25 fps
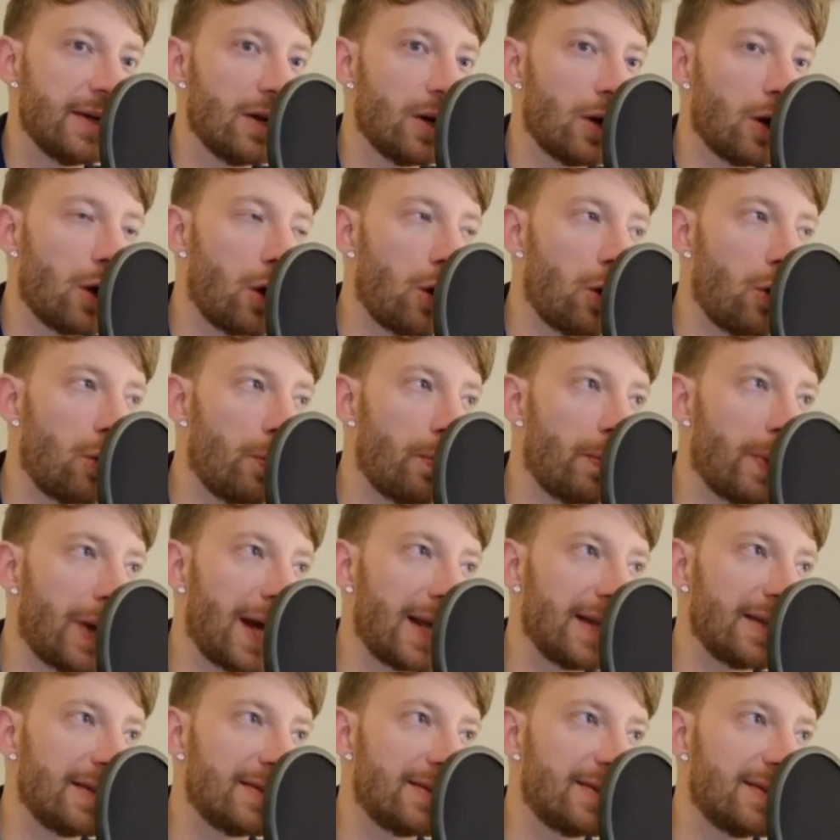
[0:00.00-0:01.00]
home
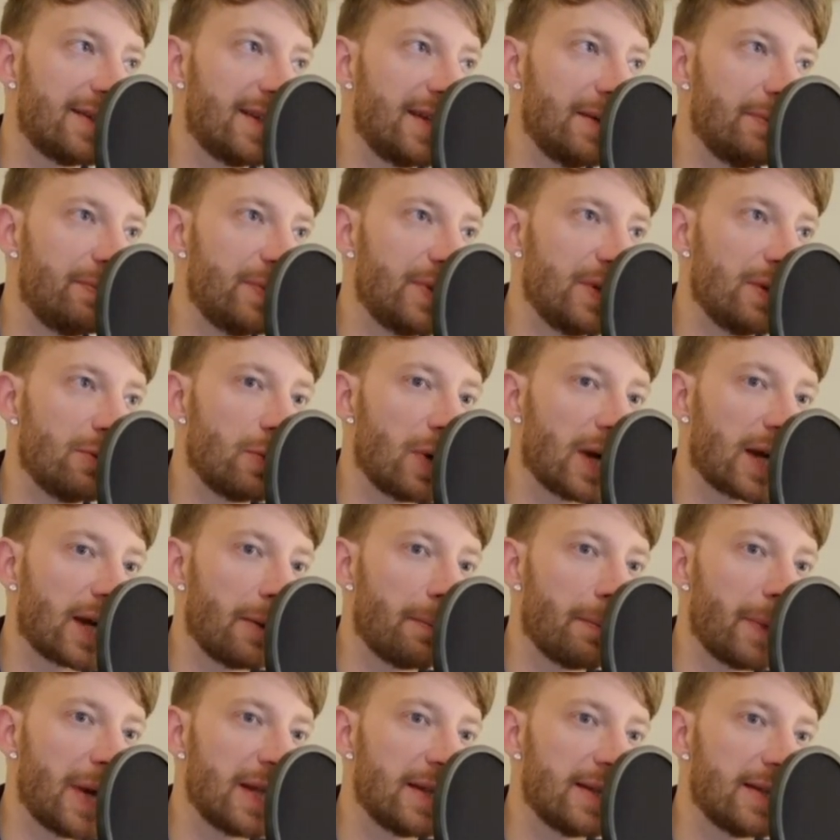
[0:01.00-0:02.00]
and keep the
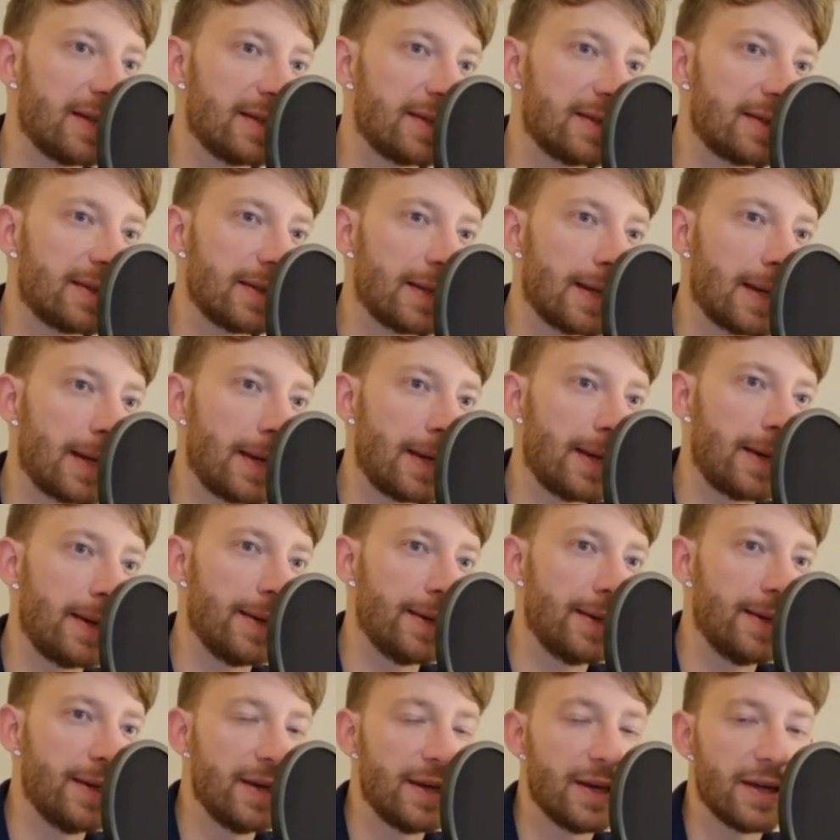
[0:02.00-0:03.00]
recommended
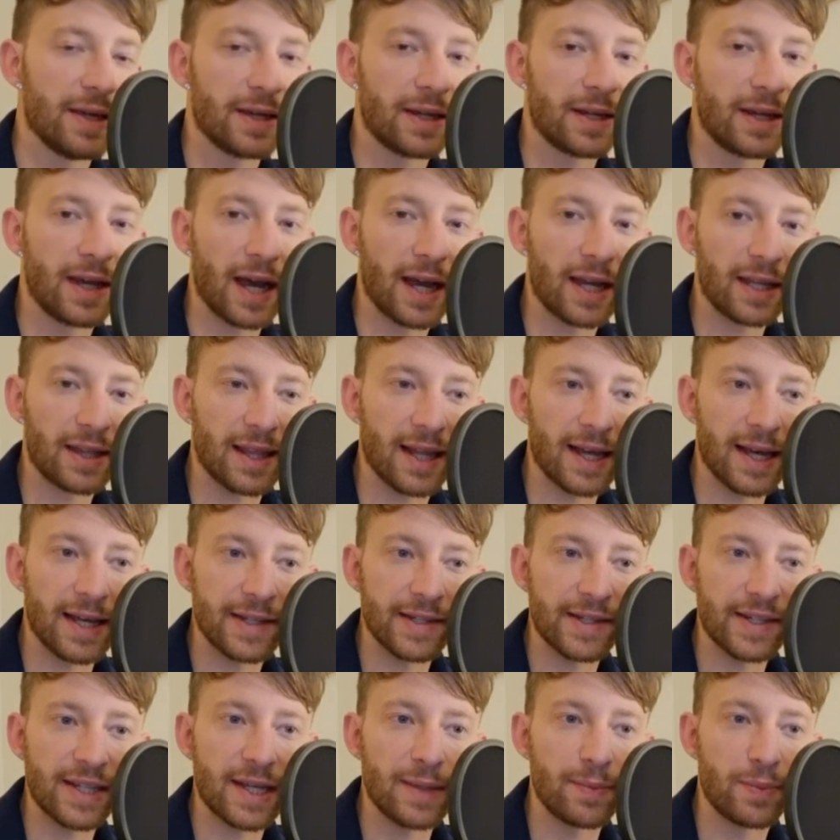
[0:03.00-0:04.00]

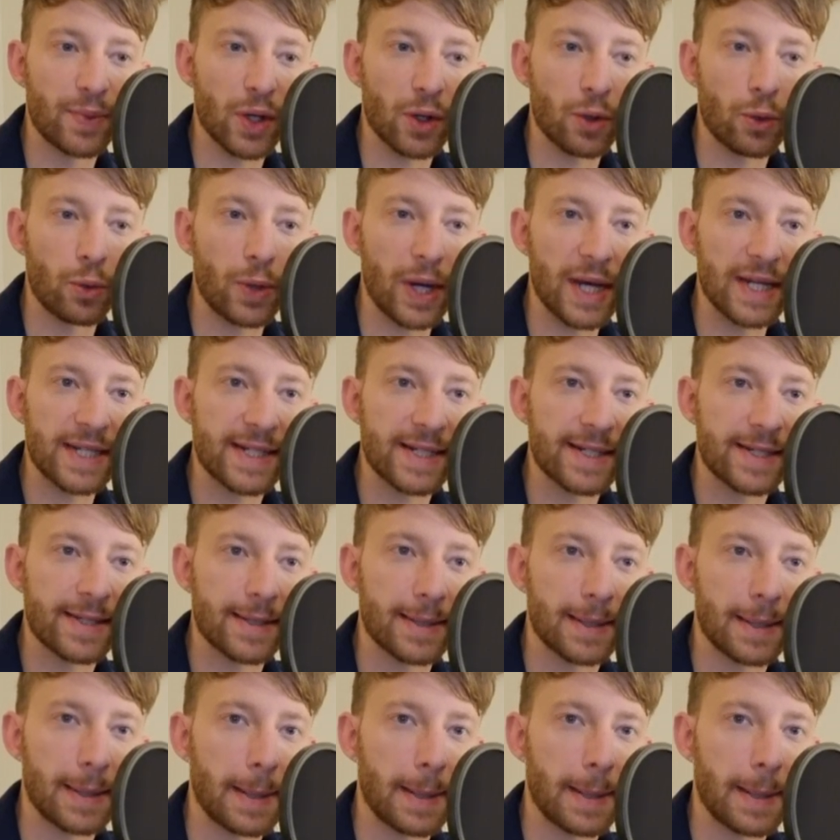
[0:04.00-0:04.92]
guidelines, keep your rest,